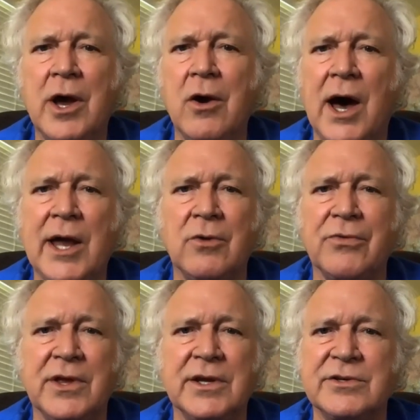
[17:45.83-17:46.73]
I
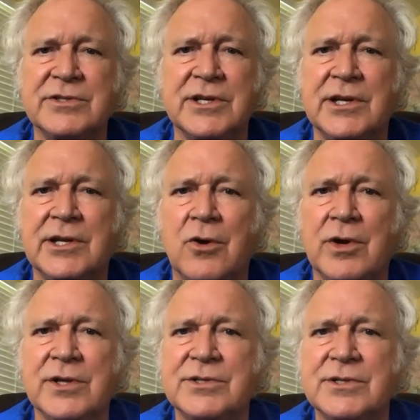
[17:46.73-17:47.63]
don't think there's any
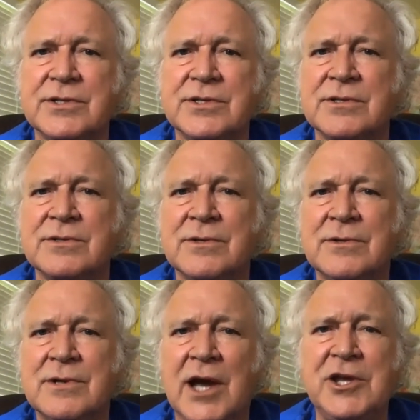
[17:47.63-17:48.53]
coincidences.
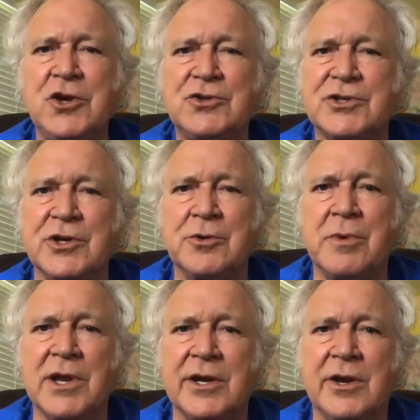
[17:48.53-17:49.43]
I used to,
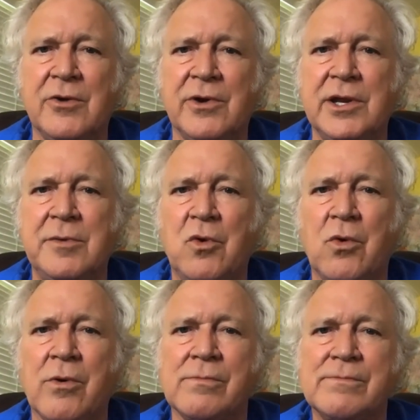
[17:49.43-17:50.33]
but I don't
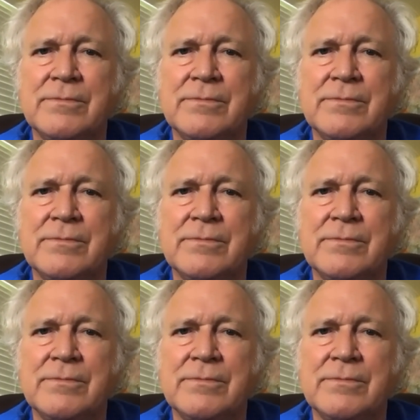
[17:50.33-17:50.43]
anymore.